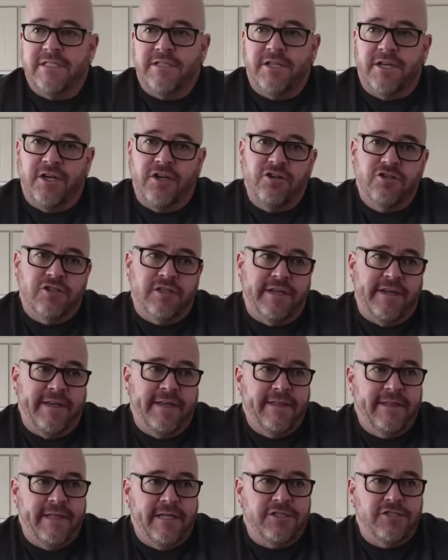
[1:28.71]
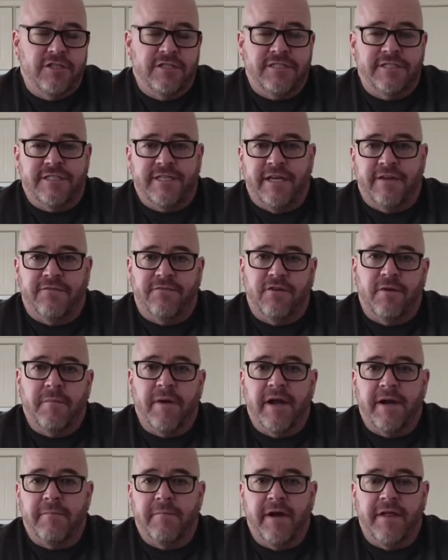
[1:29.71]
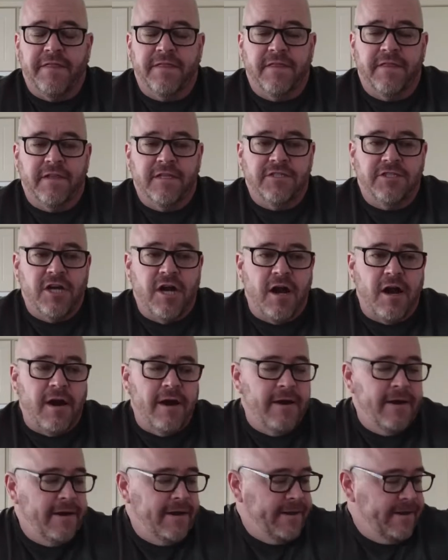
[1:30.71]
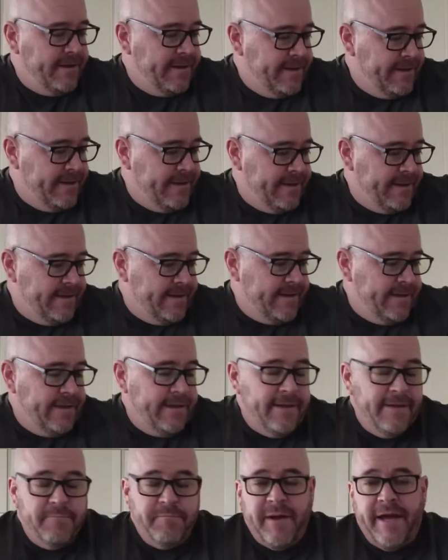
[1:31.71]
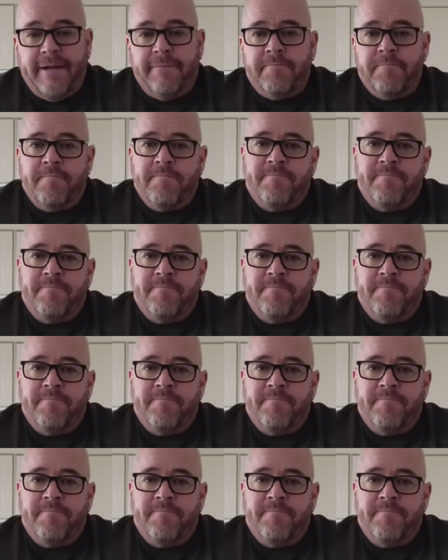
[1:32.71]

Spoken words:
They should sit for about a month in the jar, but